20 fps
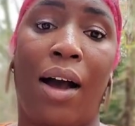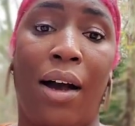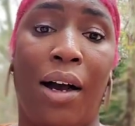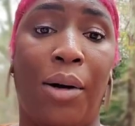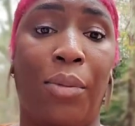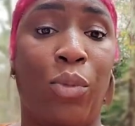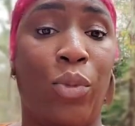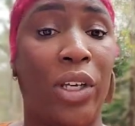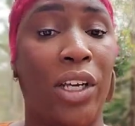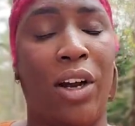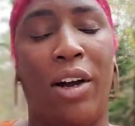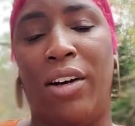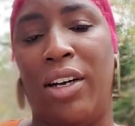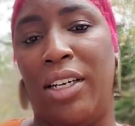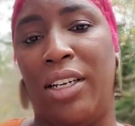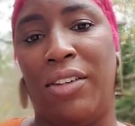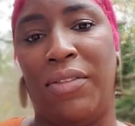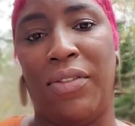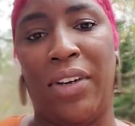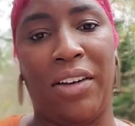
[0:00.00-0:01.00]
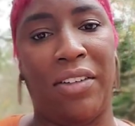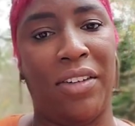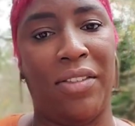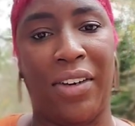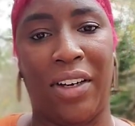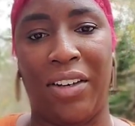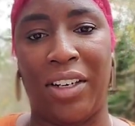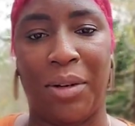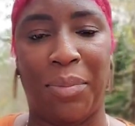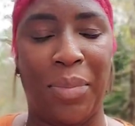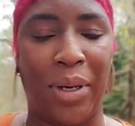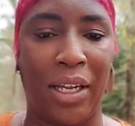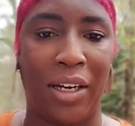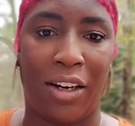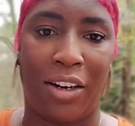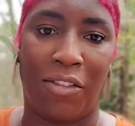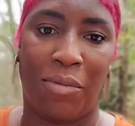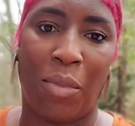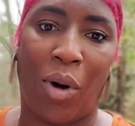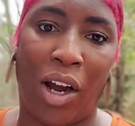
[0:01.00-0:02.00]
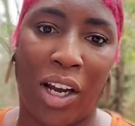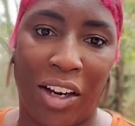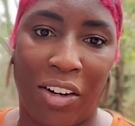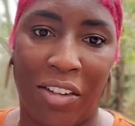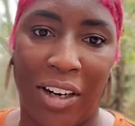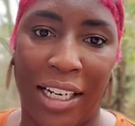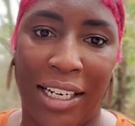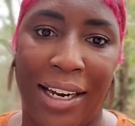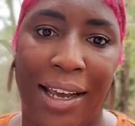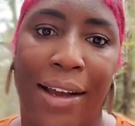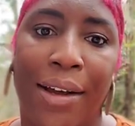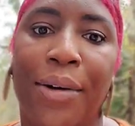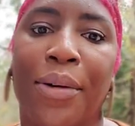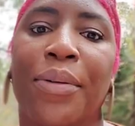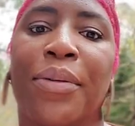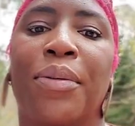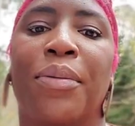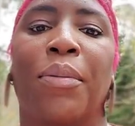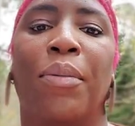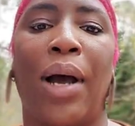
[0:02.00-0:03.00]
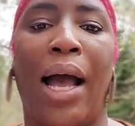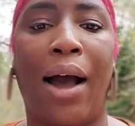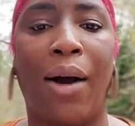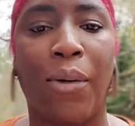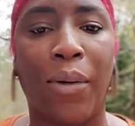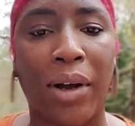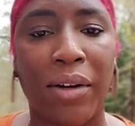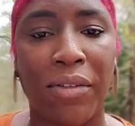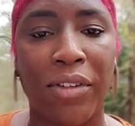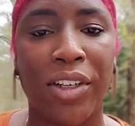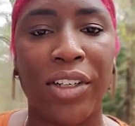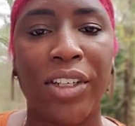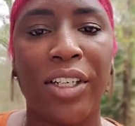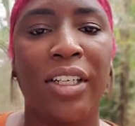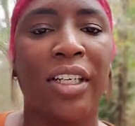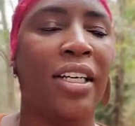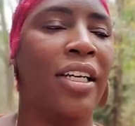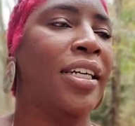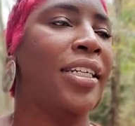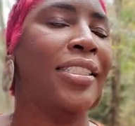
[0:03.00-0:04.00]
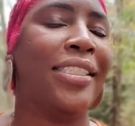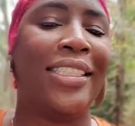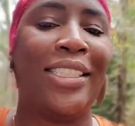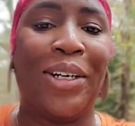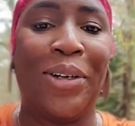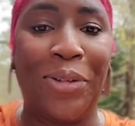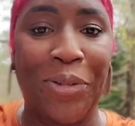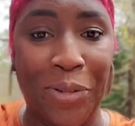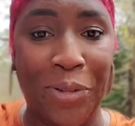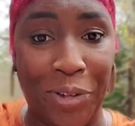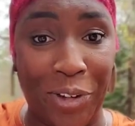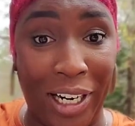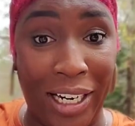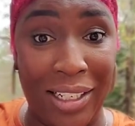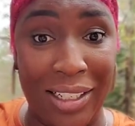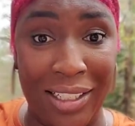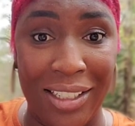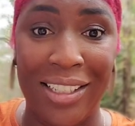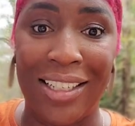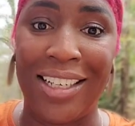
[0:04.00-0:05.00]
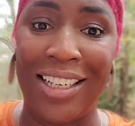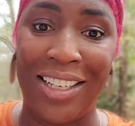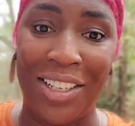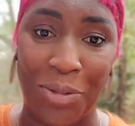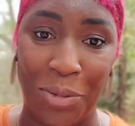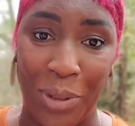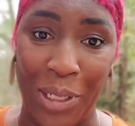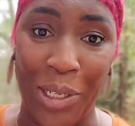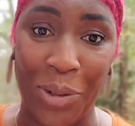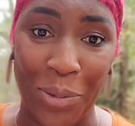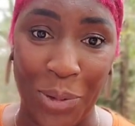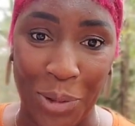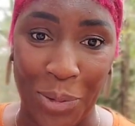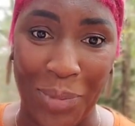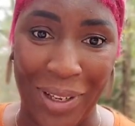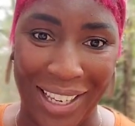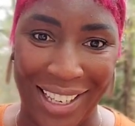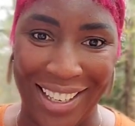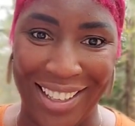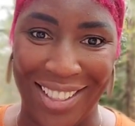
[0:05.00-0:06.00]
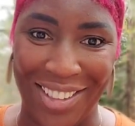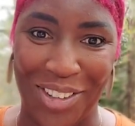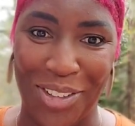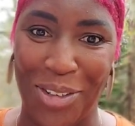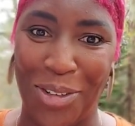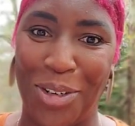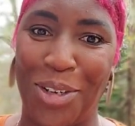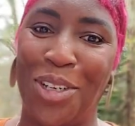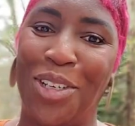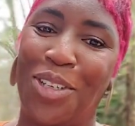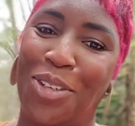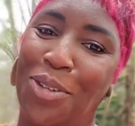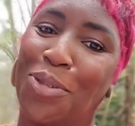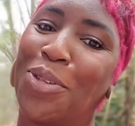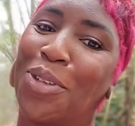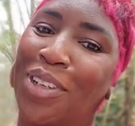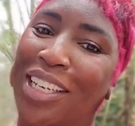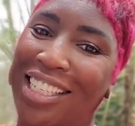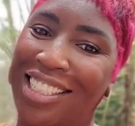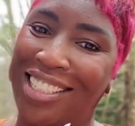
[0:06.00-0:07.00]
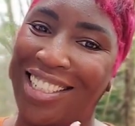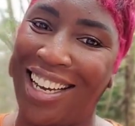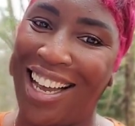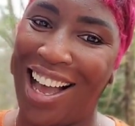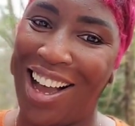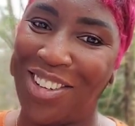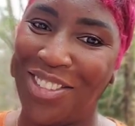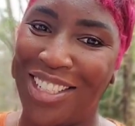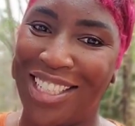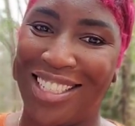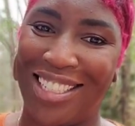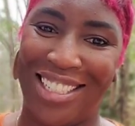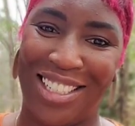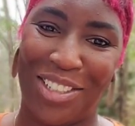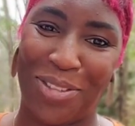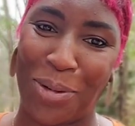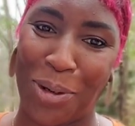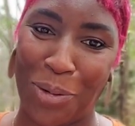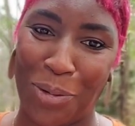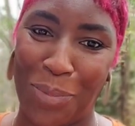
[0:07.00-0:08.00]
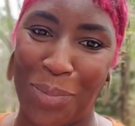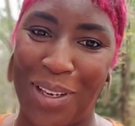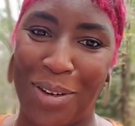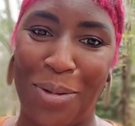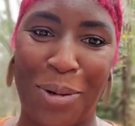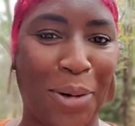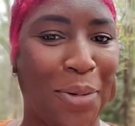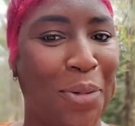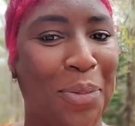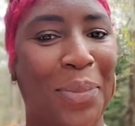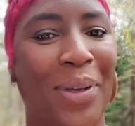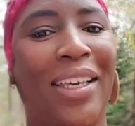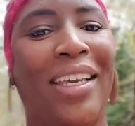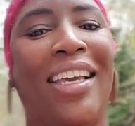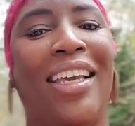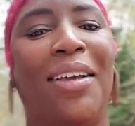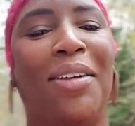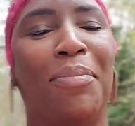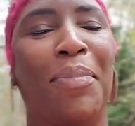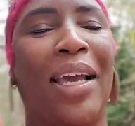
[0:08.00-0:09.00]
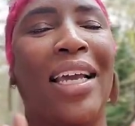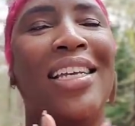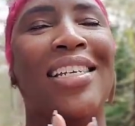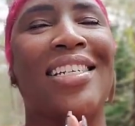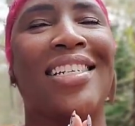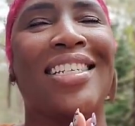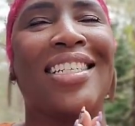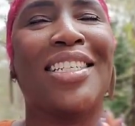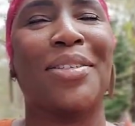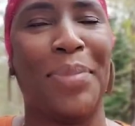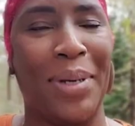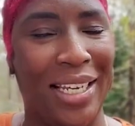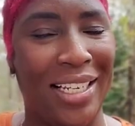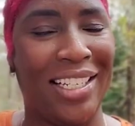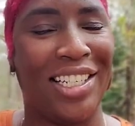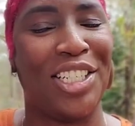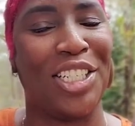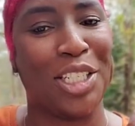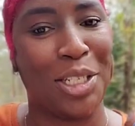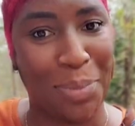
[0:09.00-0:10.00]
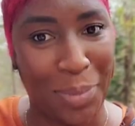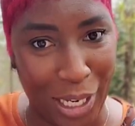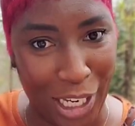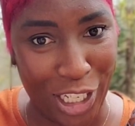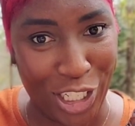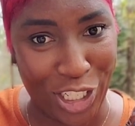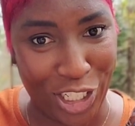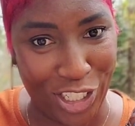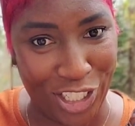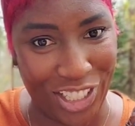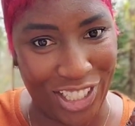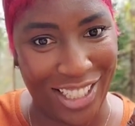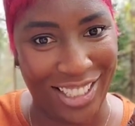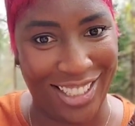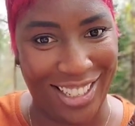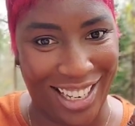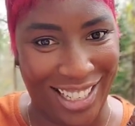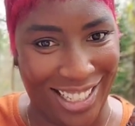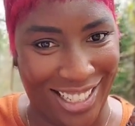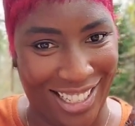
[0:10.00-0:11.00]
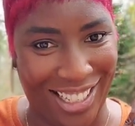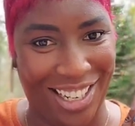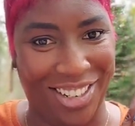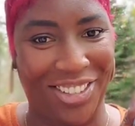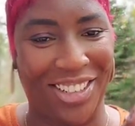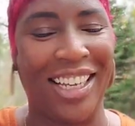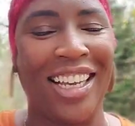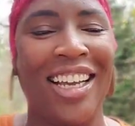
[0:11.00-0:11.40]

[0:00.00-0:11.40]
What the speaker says: we are in a very, very competitive market right now. However, don't fret. We will make it through. You will get your house. Just work with me, and patience is necessary.